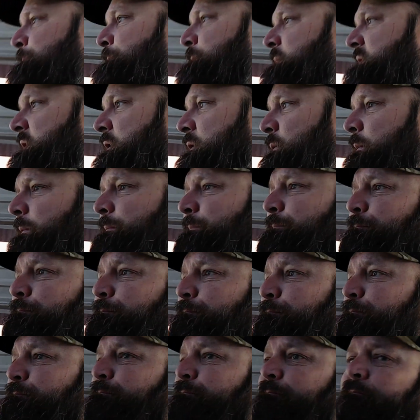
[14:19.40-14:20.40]
Excuse me.
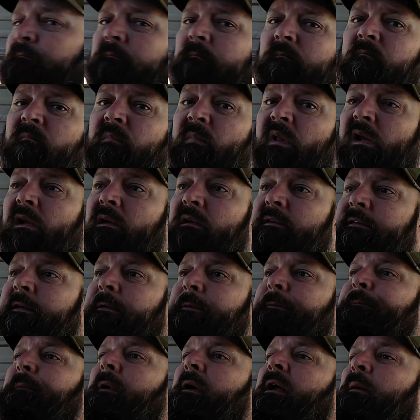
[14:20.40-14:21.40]

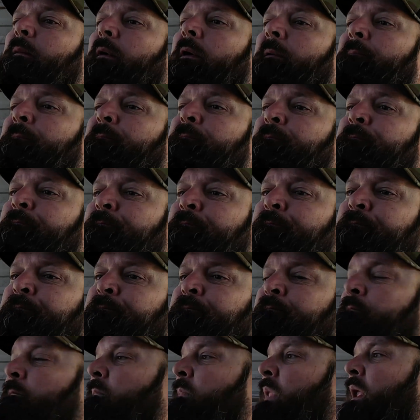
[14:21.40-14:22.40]
So, anyway,
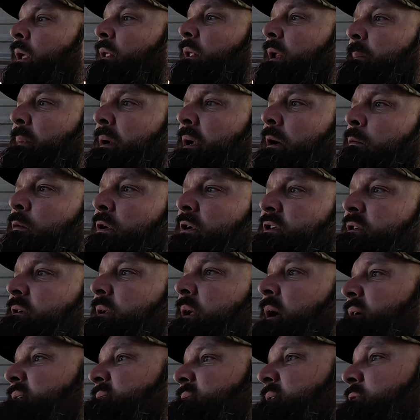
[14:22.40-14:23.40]
let me know what
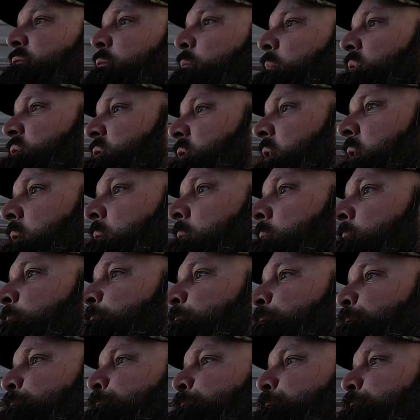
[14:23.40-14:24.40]
you'd like to see from the channel.
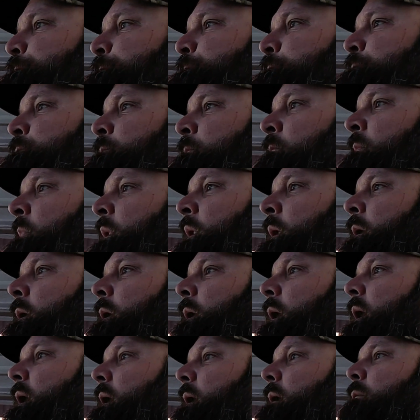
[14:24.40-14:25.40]

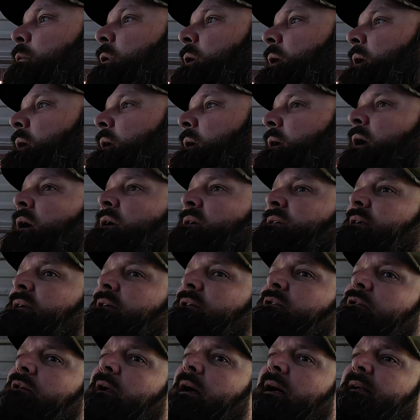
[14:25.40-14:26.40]
What kind of
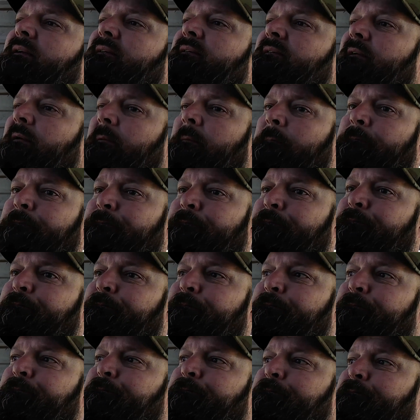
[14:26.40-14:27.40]
content you'd like to see.
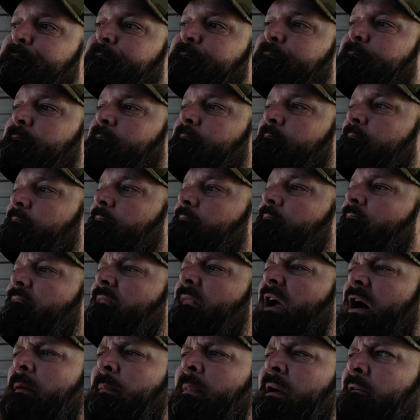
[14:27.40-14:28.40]

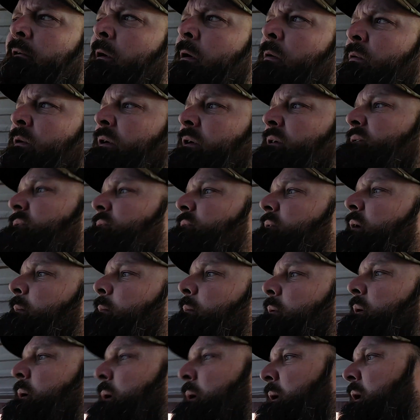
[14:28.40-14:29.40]
Help me grow this.
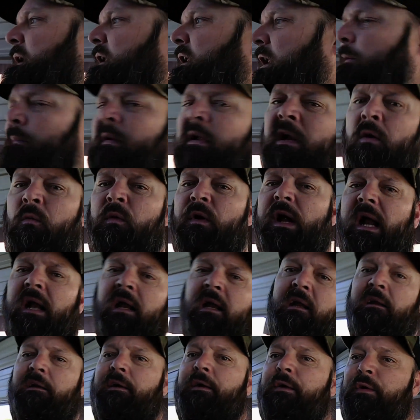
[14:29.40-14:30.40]
Let me know what I
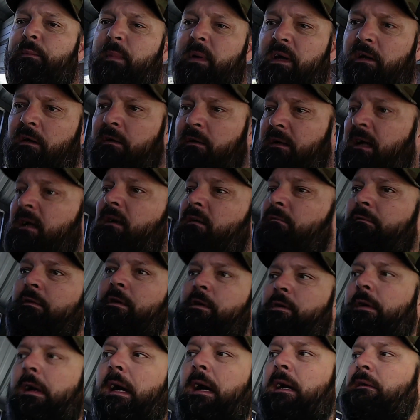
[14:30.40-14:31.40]
need to do to be entertaining for
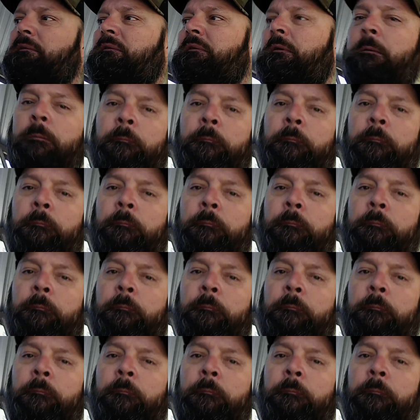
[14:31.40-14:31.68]
you guys.